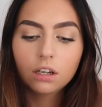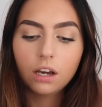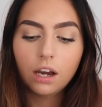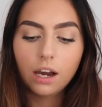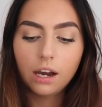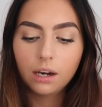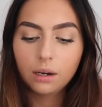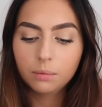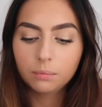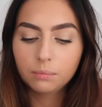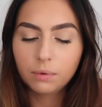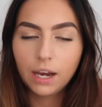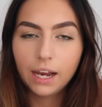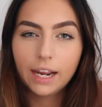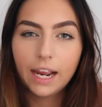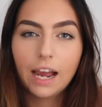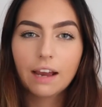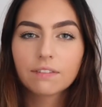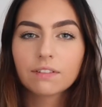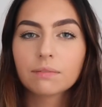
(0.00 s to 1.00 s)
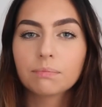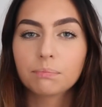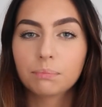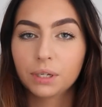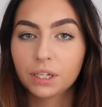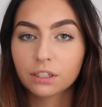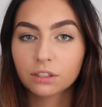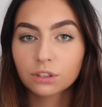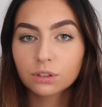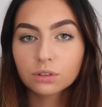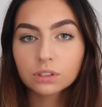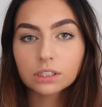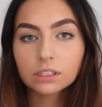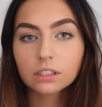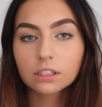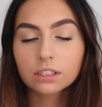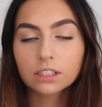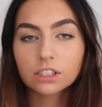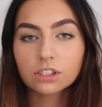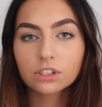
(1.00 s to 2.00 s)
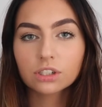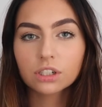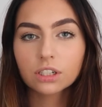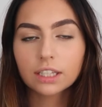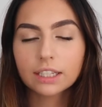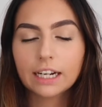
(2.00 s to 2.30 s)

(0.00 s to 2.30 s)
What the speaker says: I haven't been using conditioner.